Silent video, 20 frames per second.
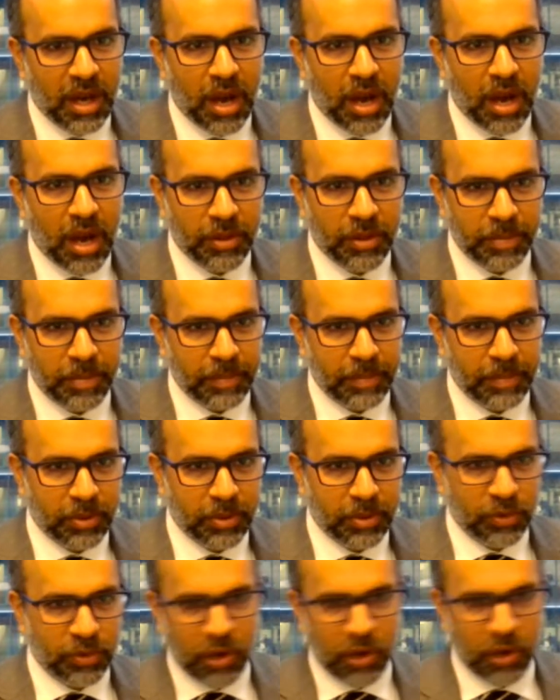other people
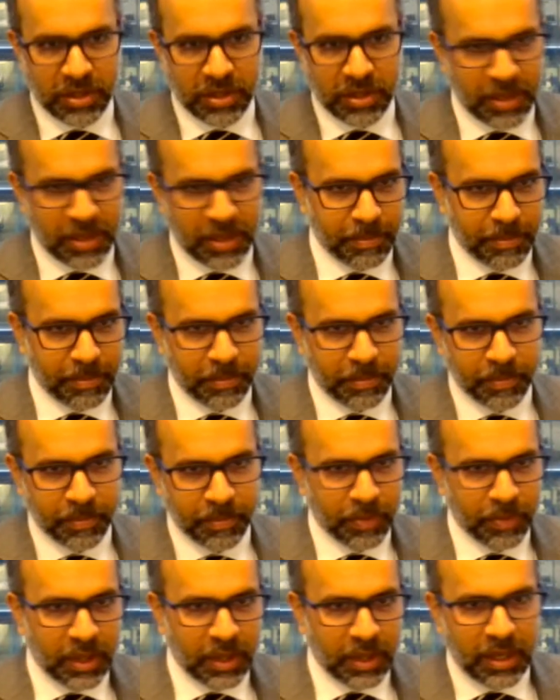who've got some
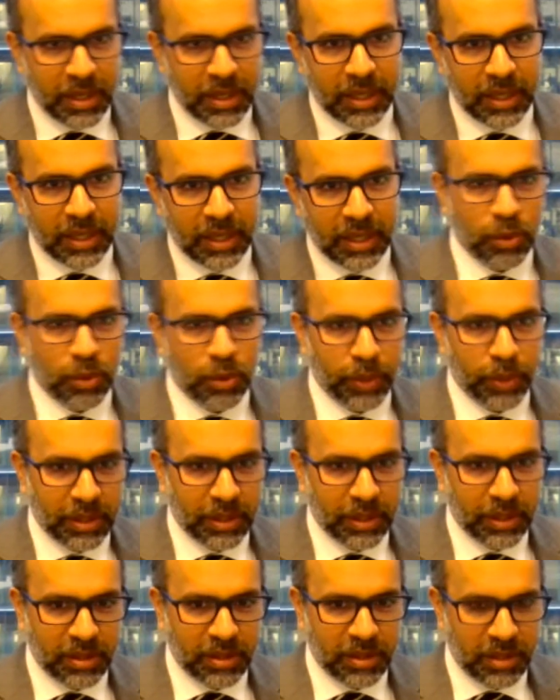link with